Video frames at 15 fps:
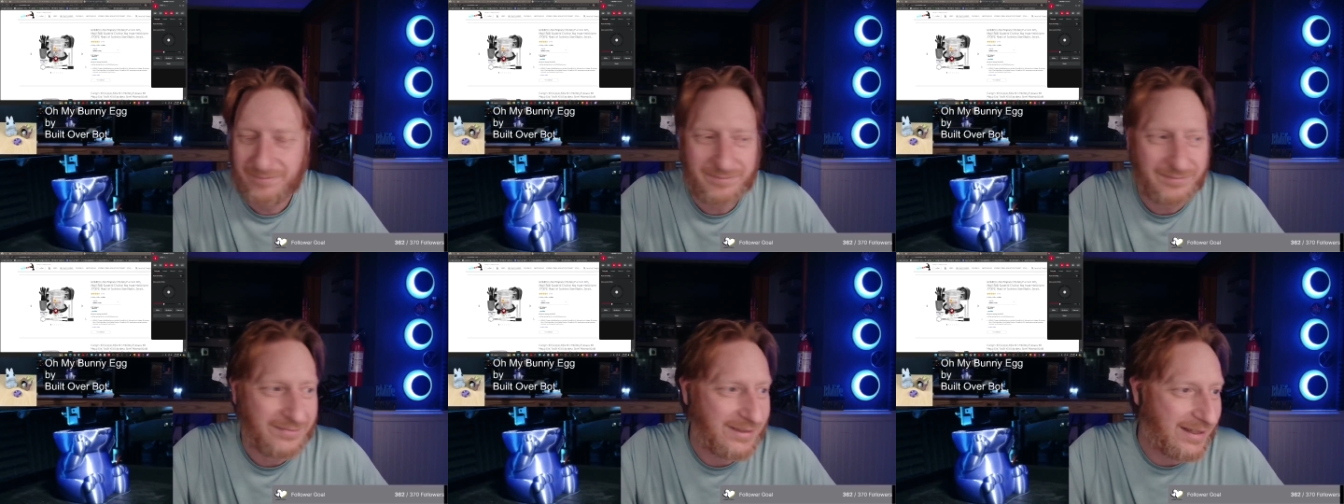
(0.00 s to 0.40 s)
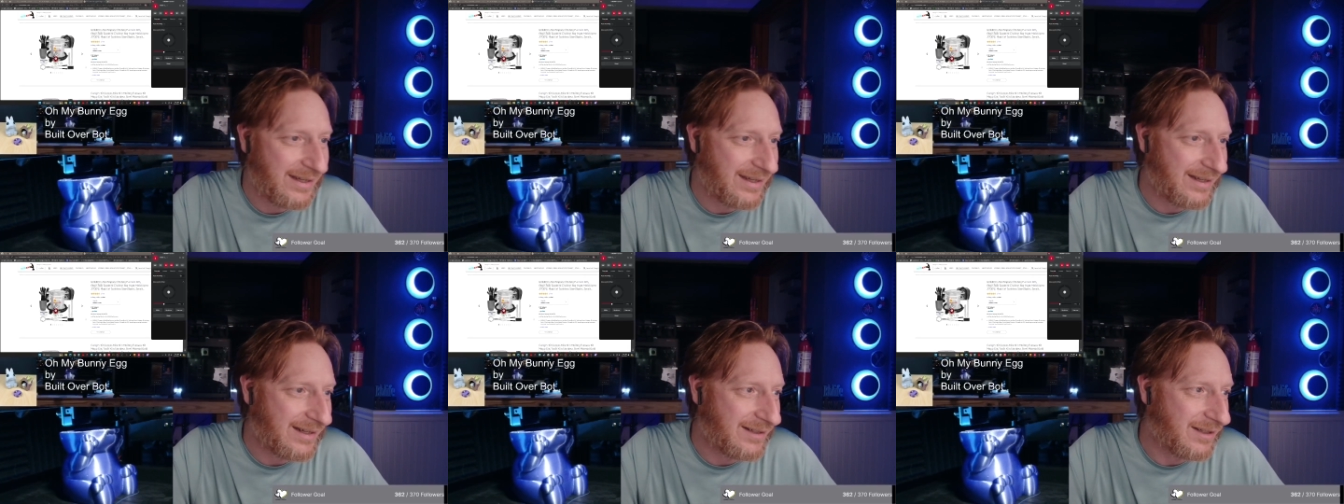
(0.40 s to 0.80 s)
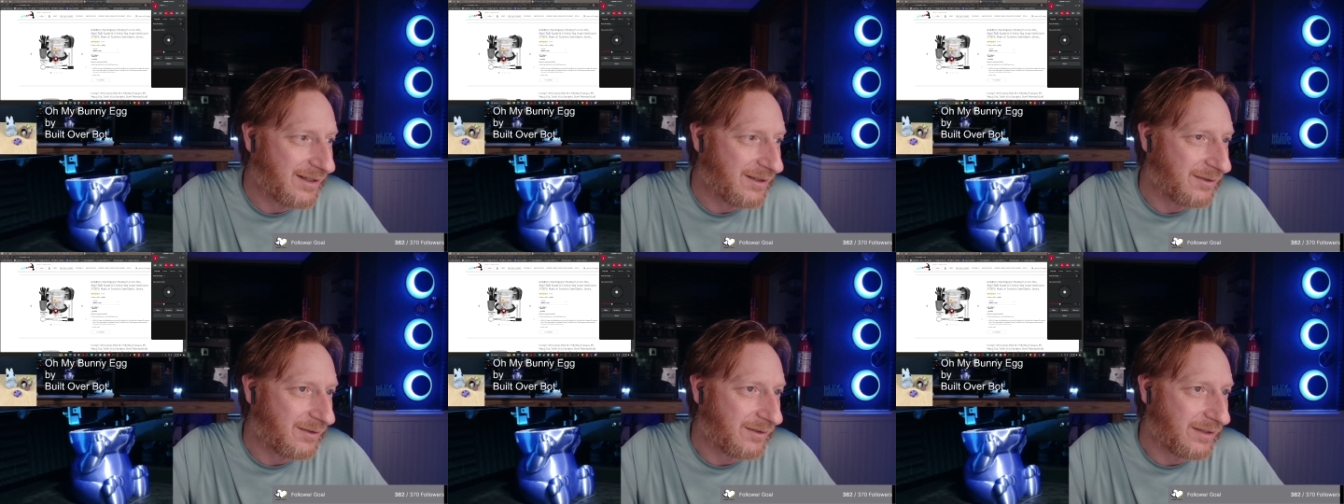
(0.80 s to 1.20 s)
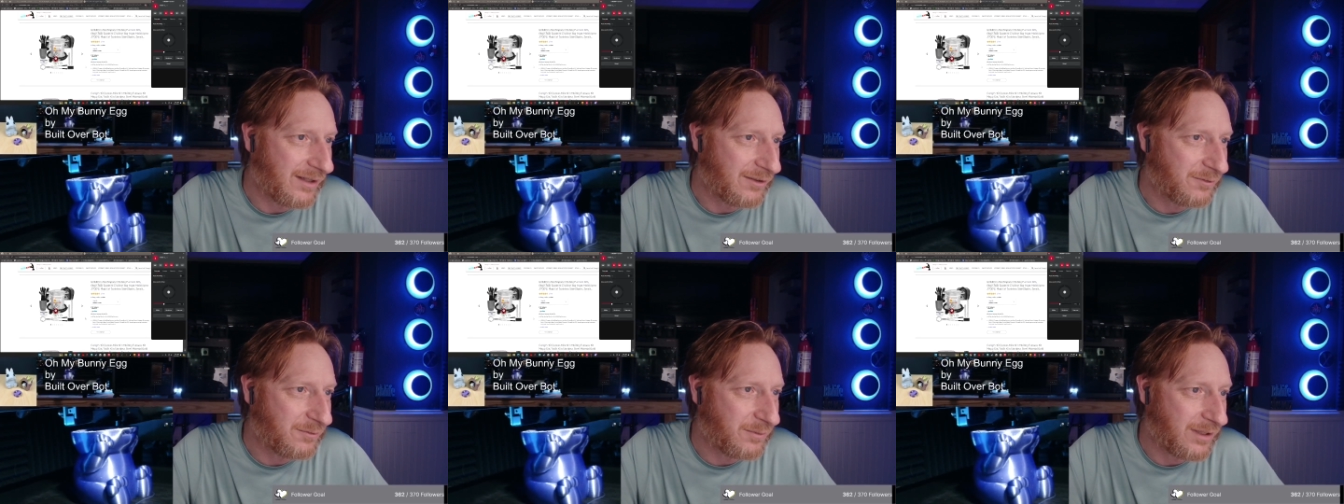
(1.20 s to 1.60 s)
Yeah, I know.
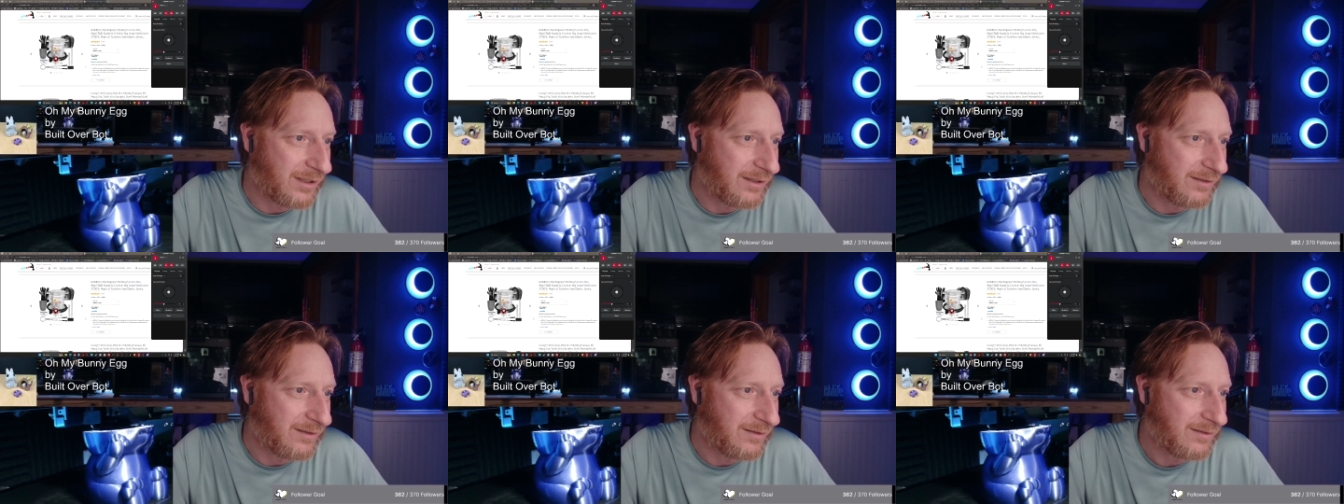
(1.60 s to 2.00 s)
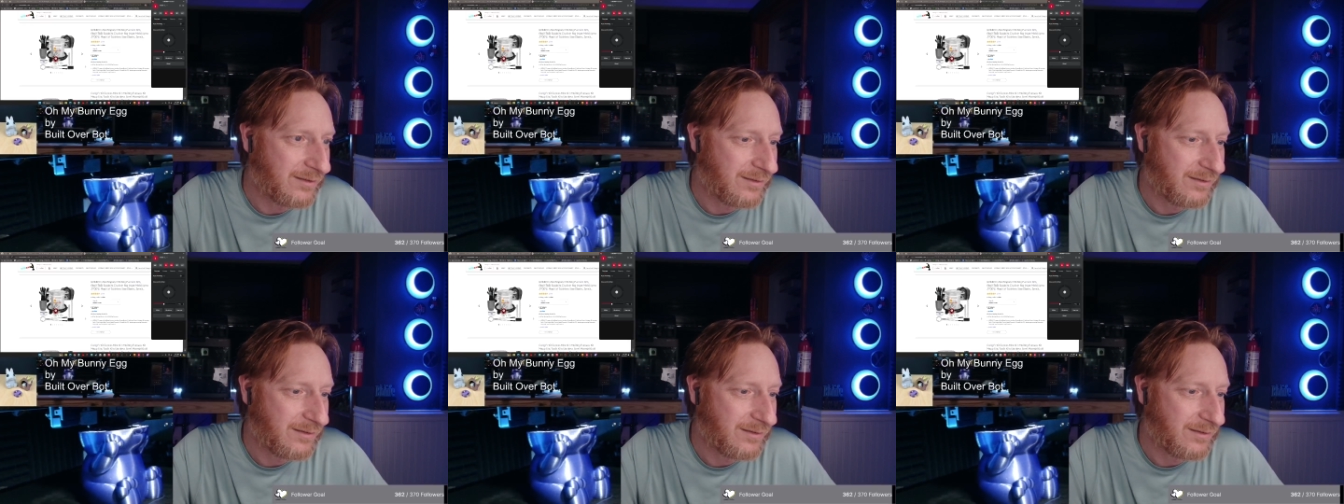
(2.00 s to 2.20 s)
Here's one.